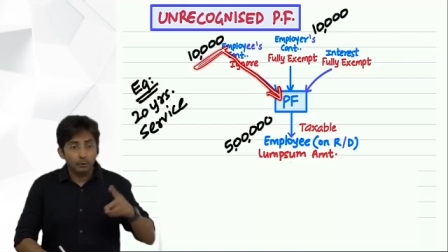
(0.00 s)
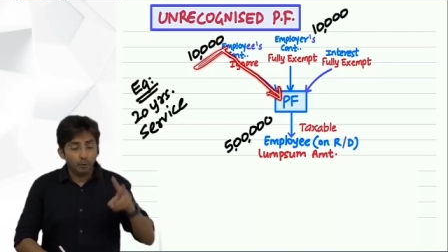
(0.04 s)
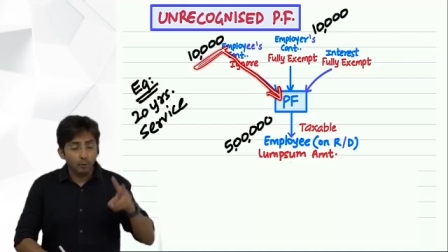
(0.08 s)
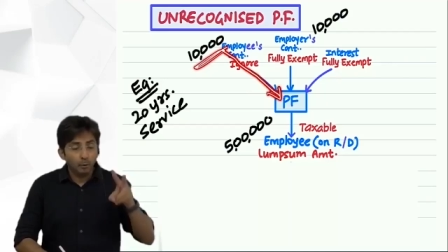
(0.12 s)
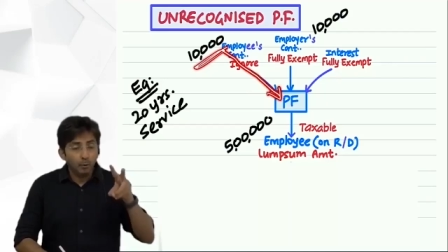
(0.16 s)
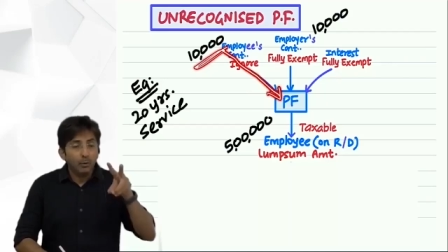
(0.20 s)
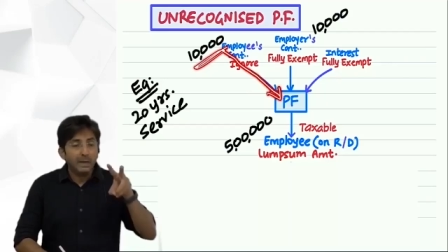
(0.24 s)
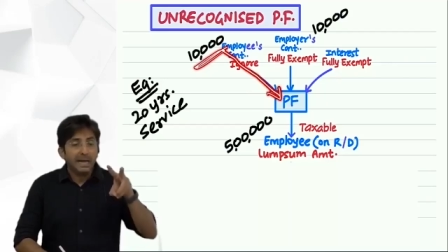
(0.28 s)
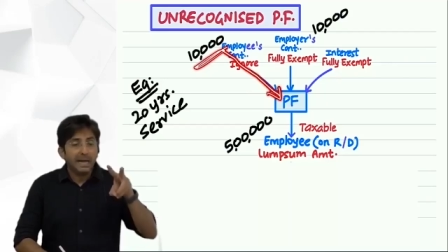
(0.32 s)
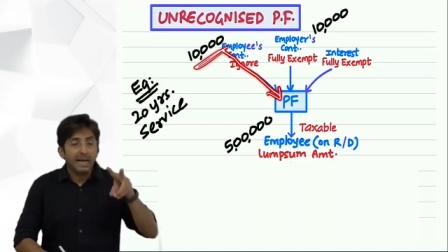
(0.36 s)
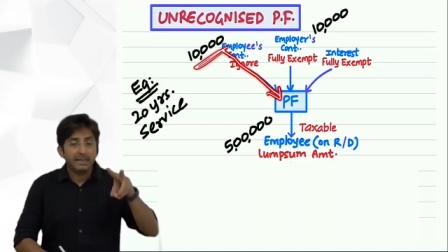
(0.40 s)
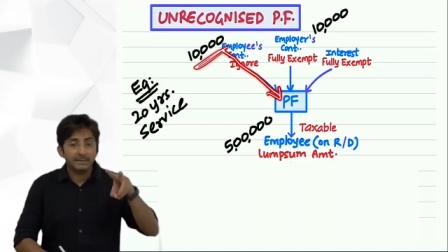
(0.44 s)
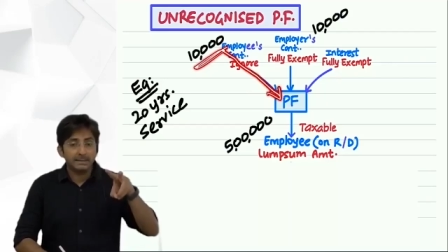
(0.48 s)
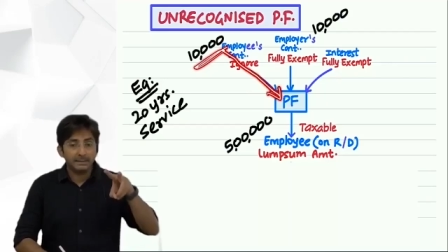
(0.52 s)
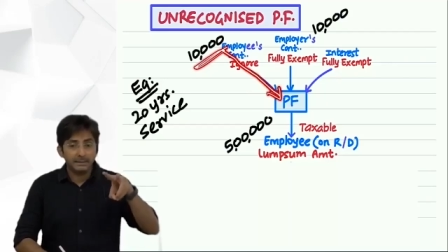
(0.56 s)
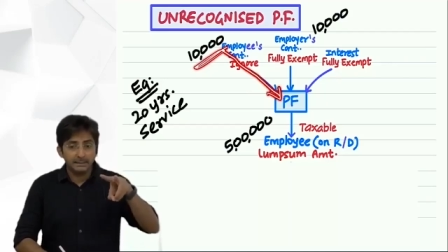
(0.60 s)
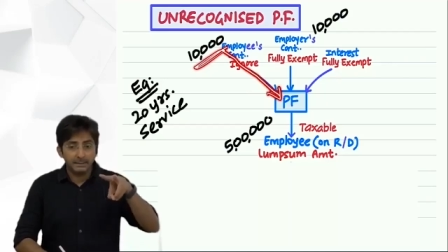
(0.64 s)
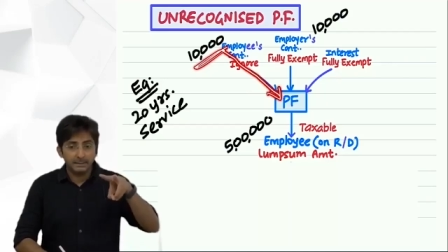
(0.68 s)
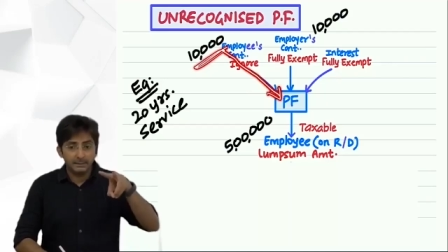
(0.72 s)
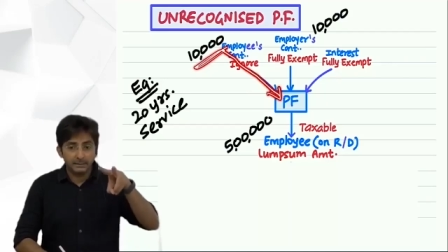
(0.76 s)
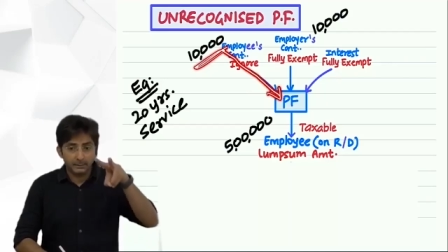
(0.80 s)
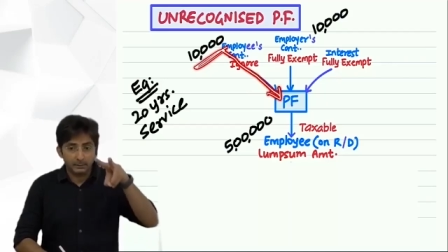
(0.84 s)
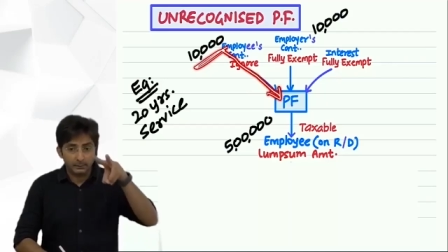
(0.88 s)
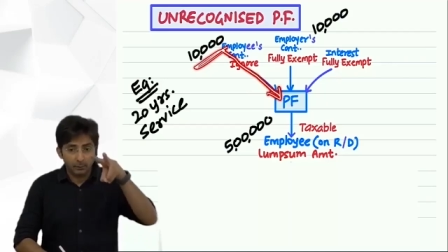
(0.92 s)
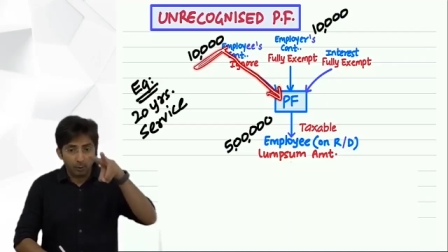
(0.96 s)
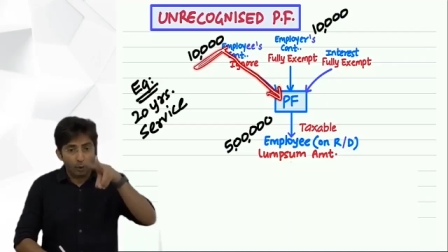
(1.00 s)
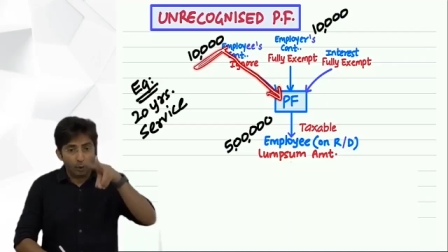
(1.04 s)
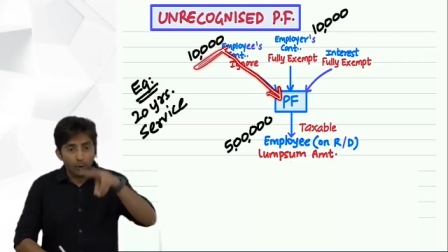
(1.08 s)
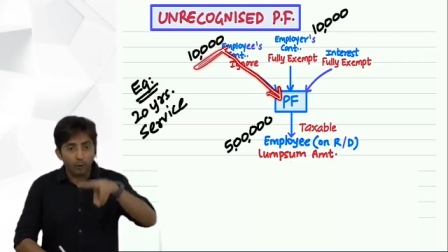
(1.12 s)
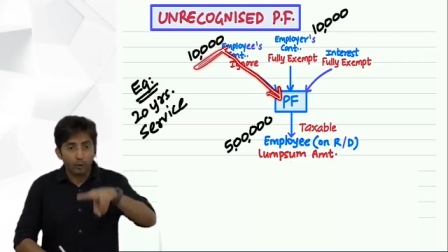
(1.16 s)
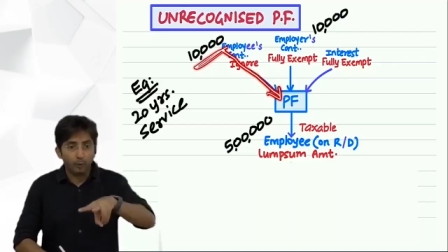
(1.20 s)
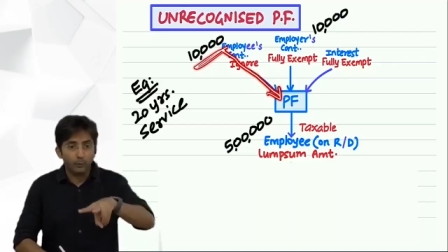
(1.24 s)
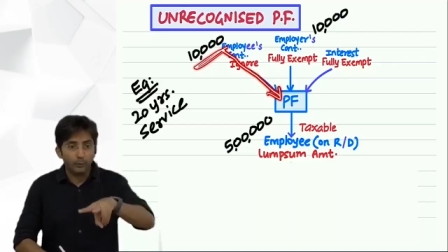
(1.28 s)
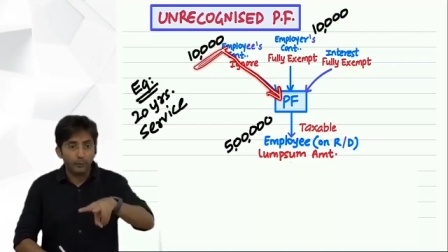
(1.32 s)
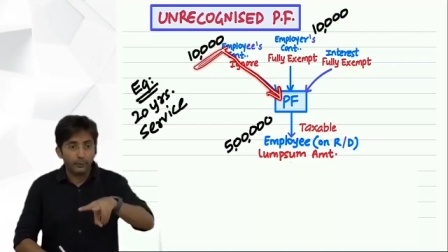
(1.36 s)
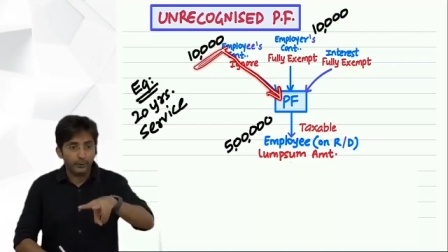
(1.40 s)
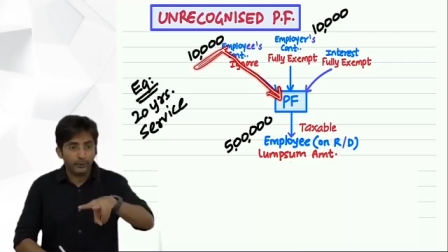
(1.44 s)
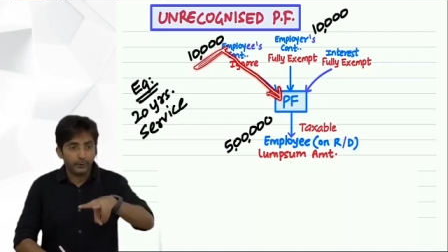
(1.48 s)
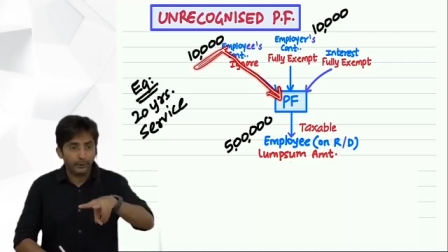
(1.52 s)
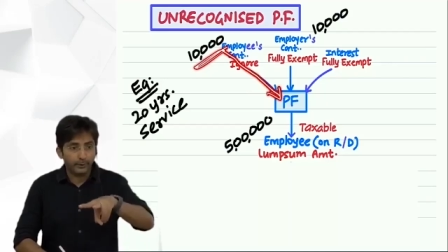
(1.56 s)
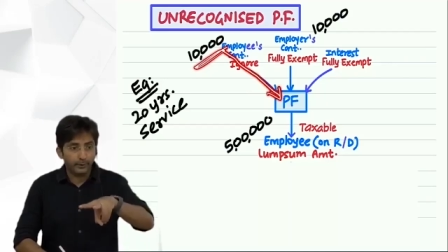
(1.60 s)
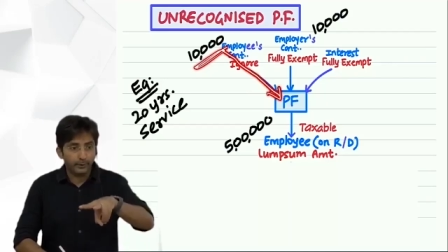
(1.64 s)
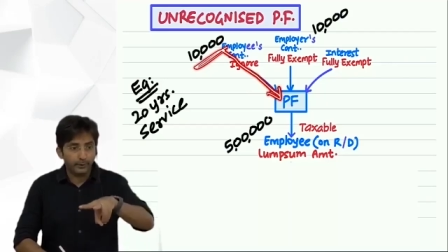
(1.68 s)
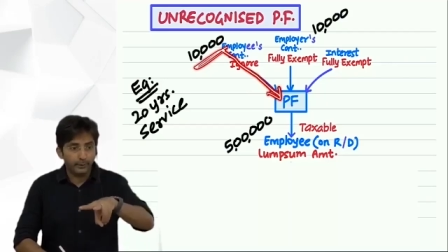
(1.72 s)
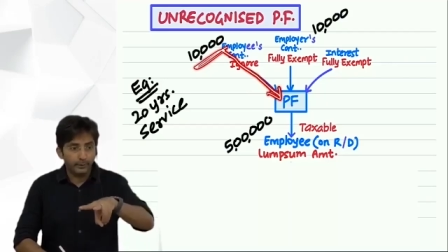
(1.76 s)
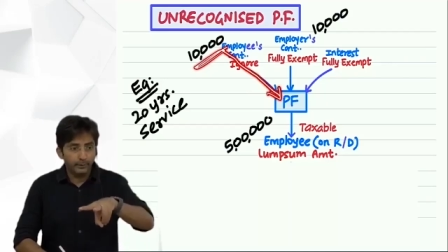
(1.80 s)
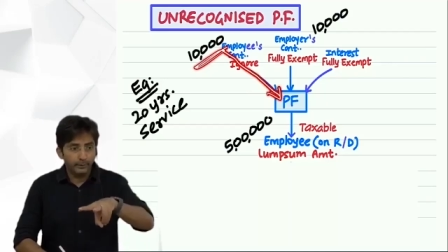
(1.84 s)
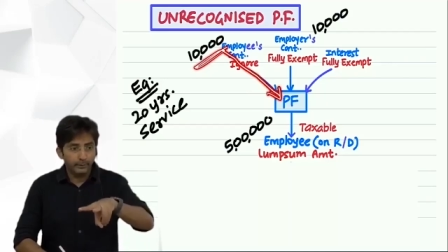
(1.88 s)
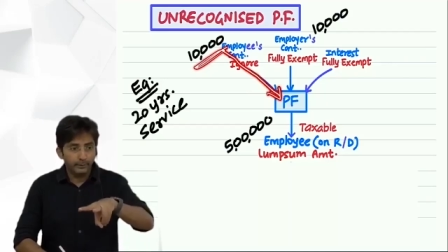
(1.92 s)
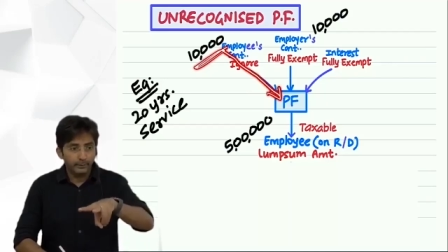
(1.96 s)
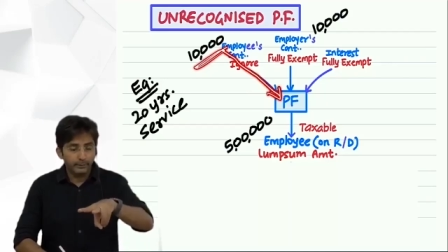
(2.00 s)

2 lakhs is contributed